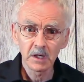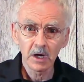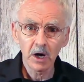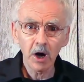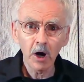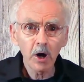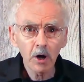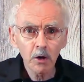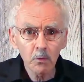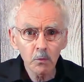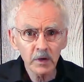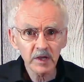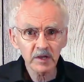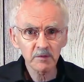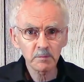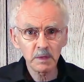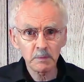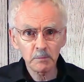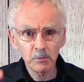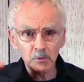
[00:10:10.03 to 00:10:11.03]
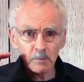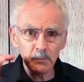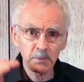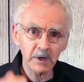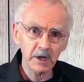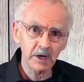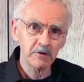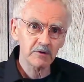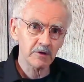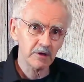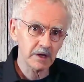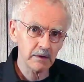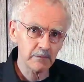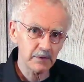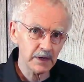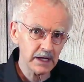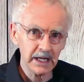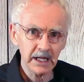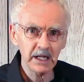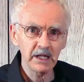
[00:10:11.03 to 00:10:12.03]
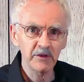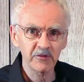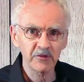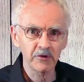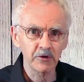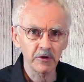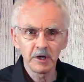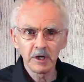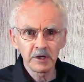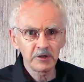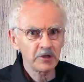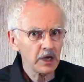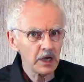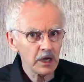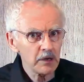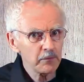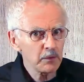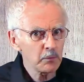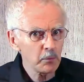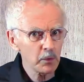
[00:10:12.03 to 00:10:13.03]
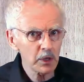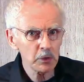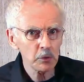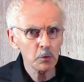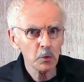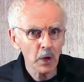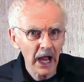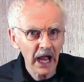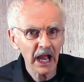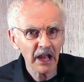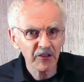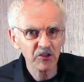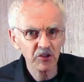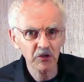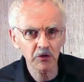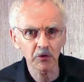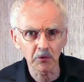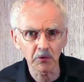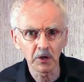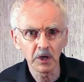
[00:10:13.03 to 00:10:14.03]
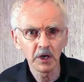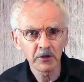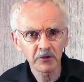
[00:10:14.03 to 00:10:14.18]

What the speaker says: Always be prepared to give an answer to everyone who asks you